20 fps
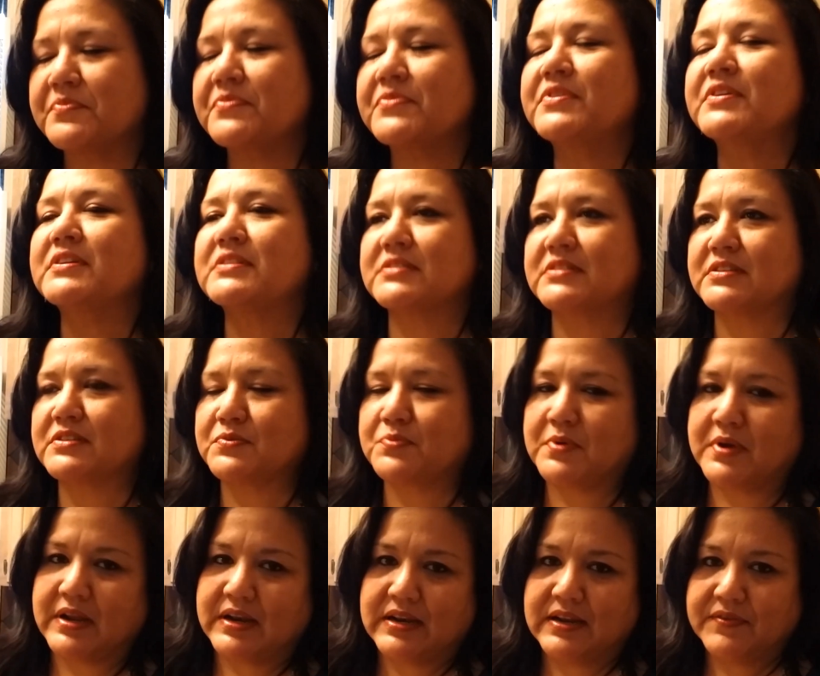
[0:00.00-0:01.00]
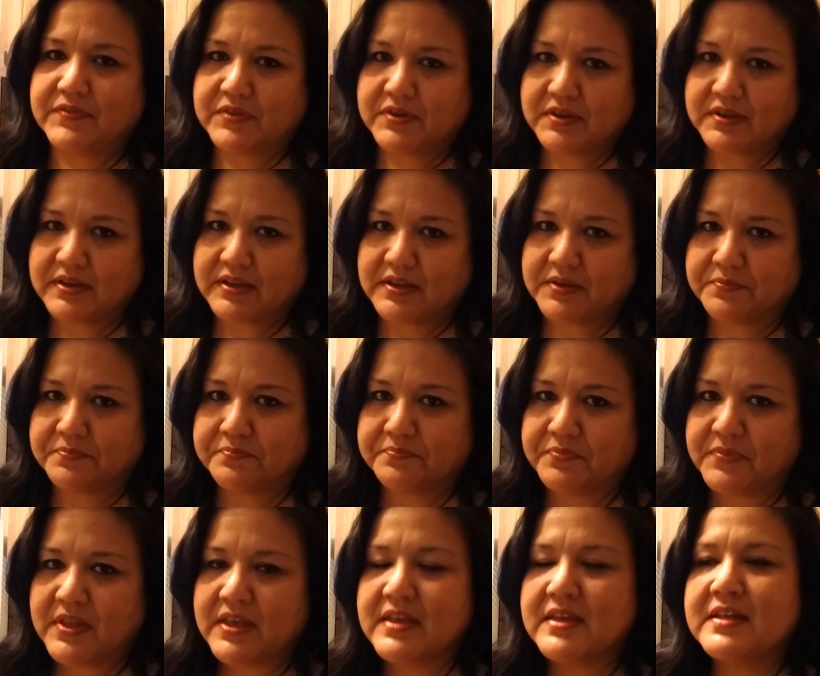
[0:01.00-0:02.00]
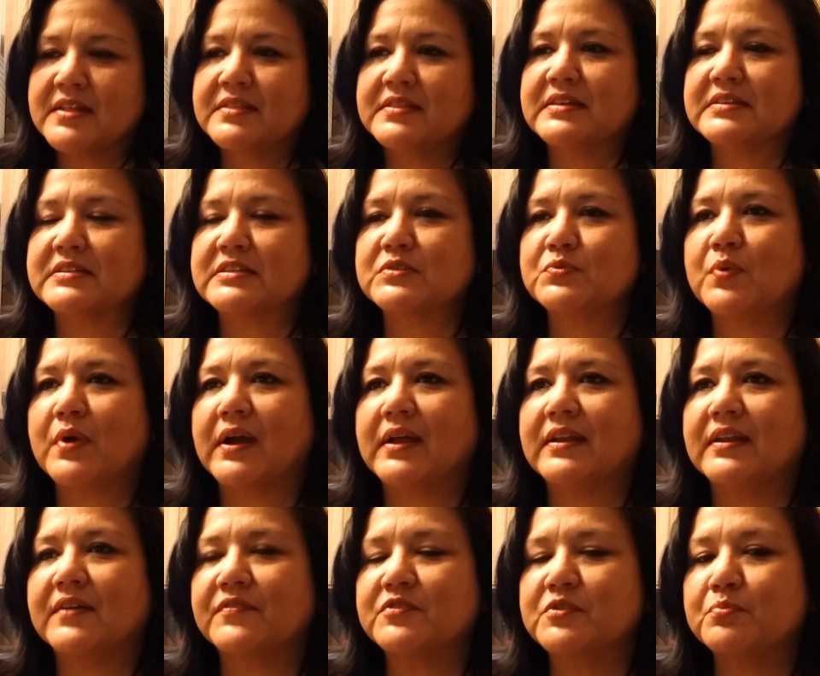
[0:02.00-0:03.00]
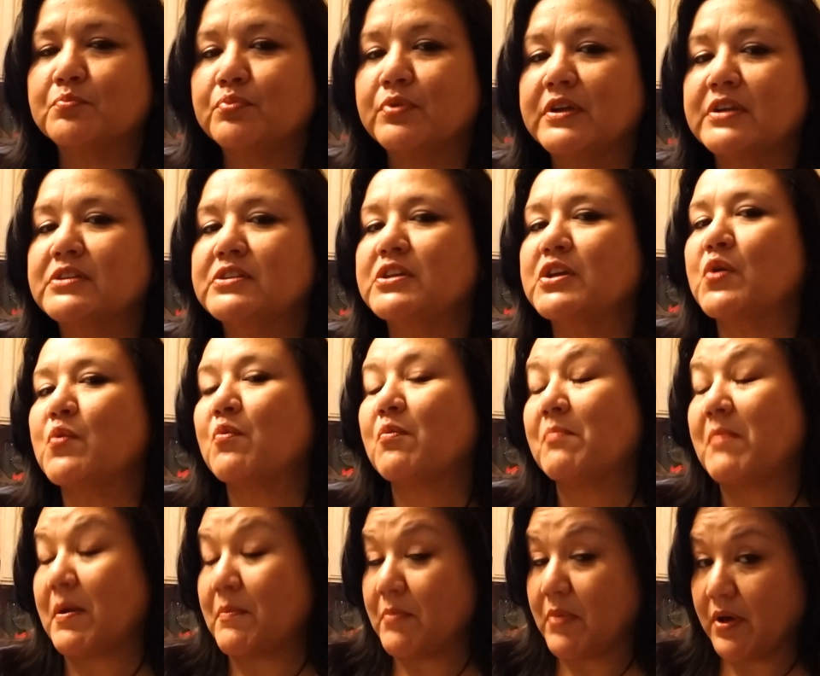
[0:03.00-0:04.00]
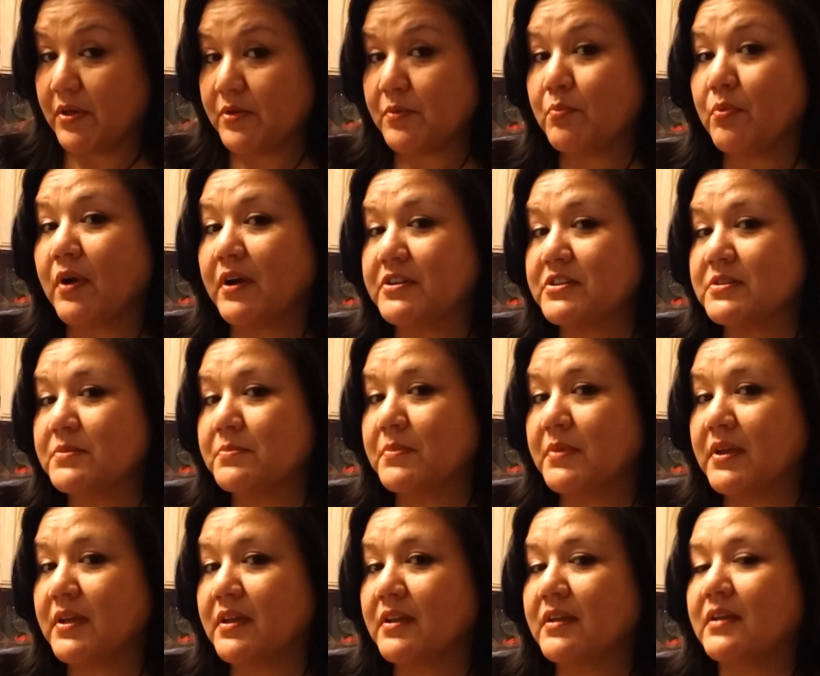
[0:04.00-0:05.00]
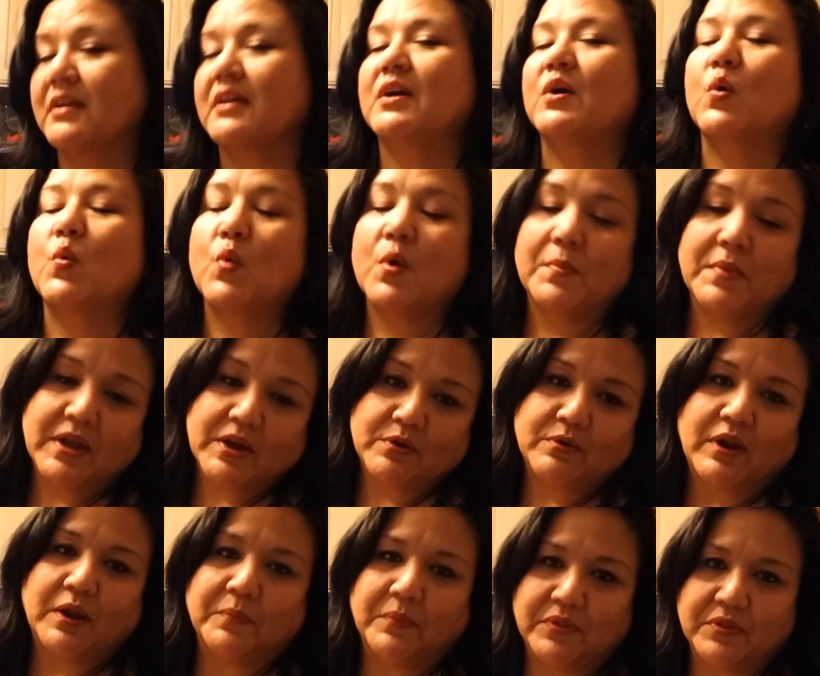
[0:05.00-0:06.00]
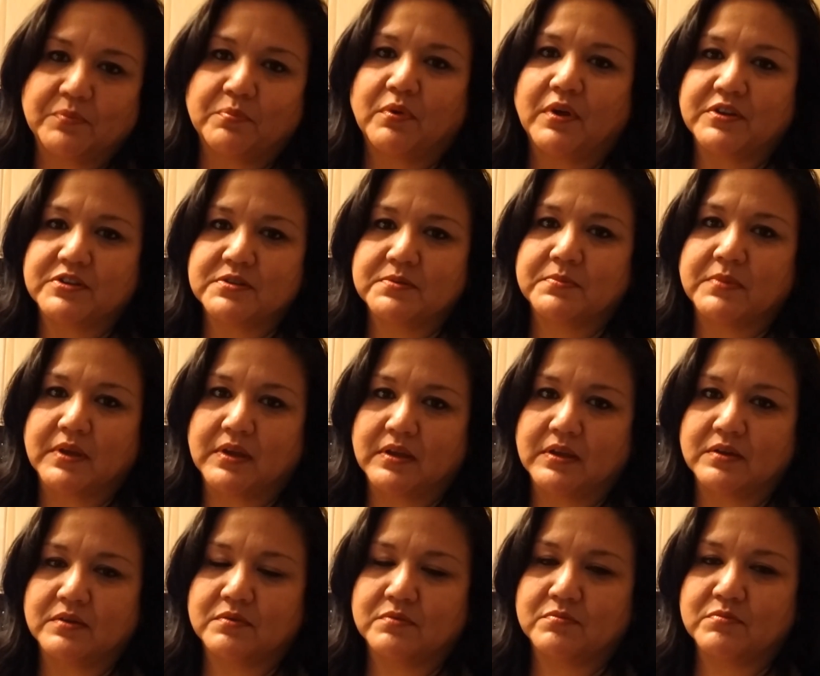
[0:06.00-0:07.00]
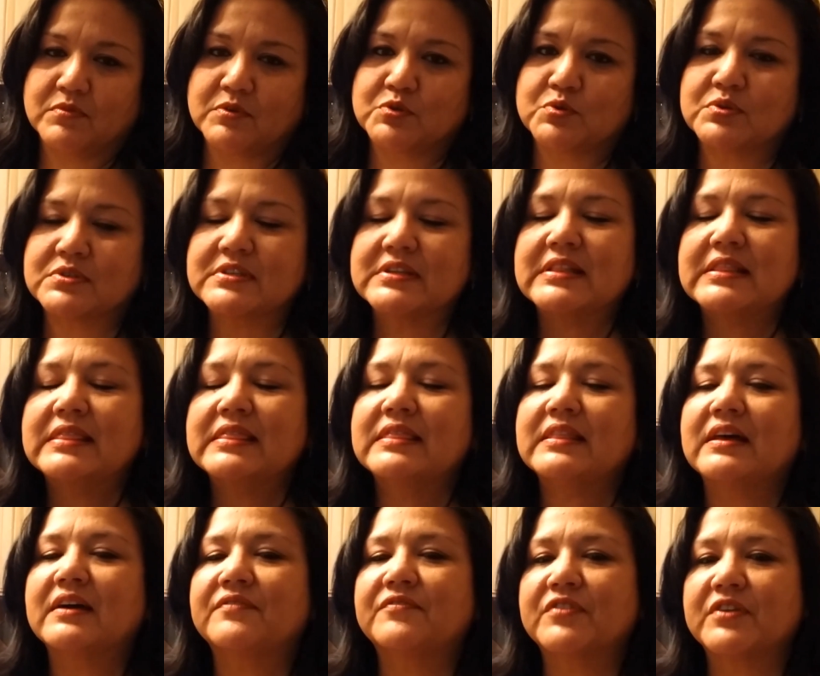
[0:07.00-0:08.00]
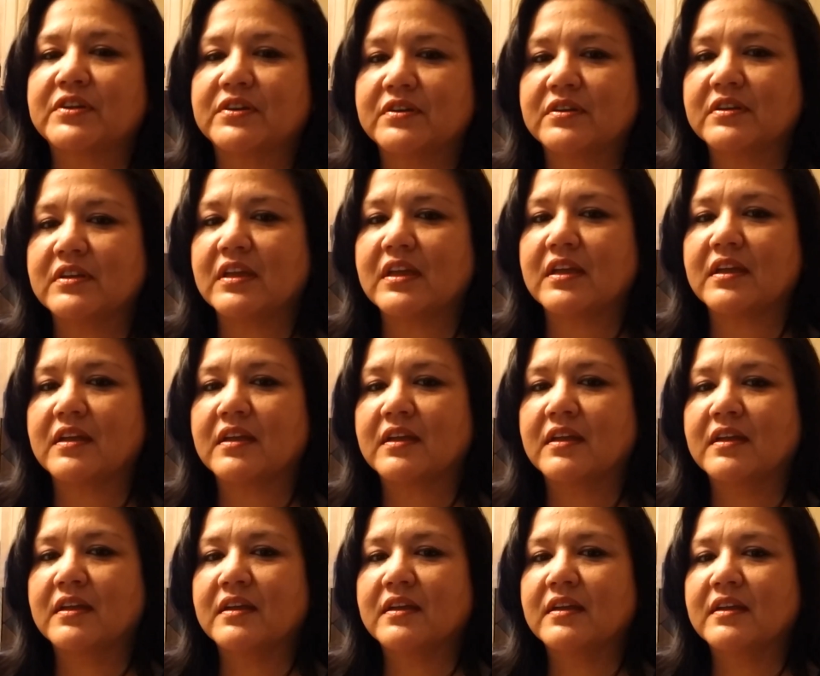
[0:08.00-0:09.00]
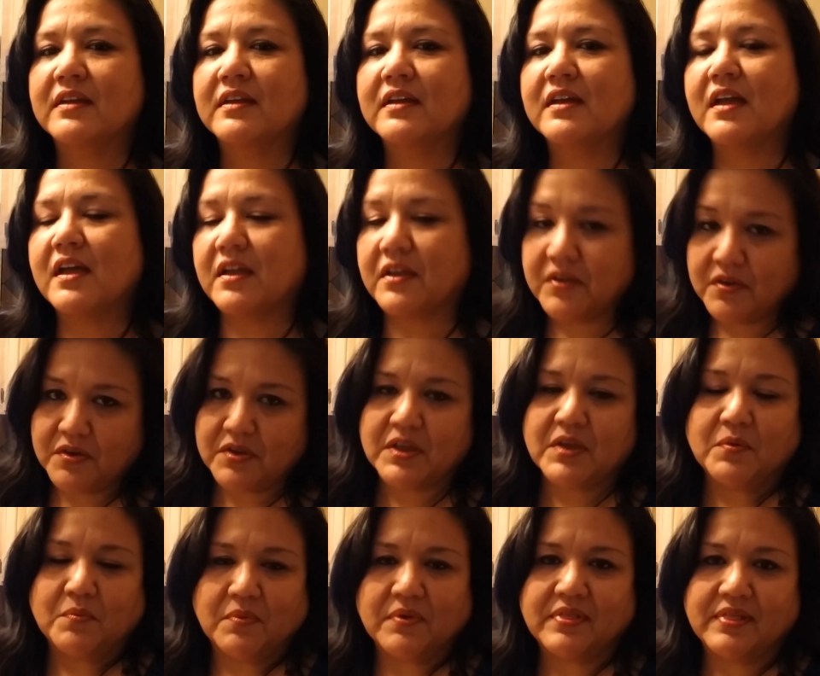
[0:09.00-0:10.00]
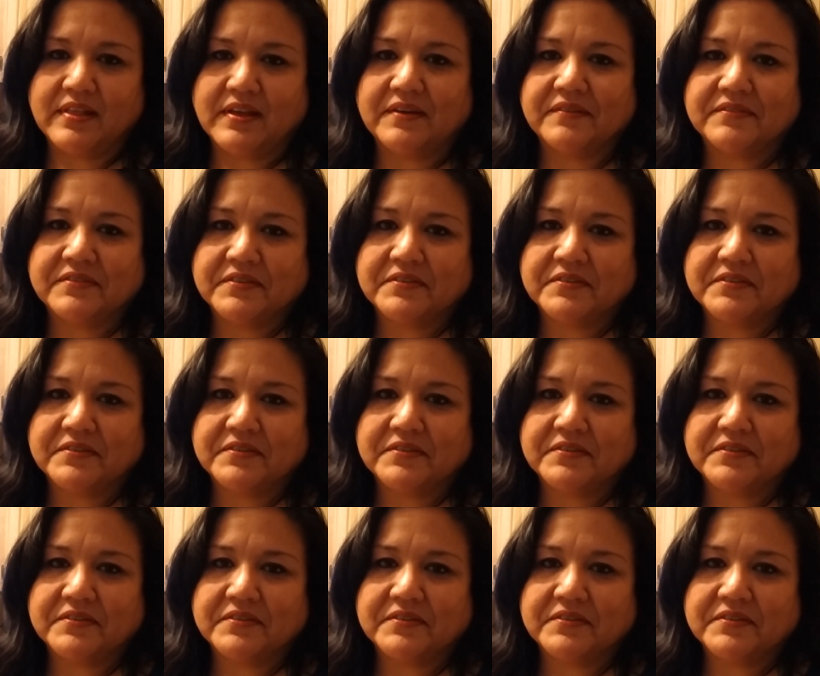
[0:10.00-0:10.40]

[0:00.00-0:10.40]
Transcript: This is why I love cooking. This is why I love to bring to you what my mother brought to me, what my grandmother brought to me, which was love for cooking and cooking with love.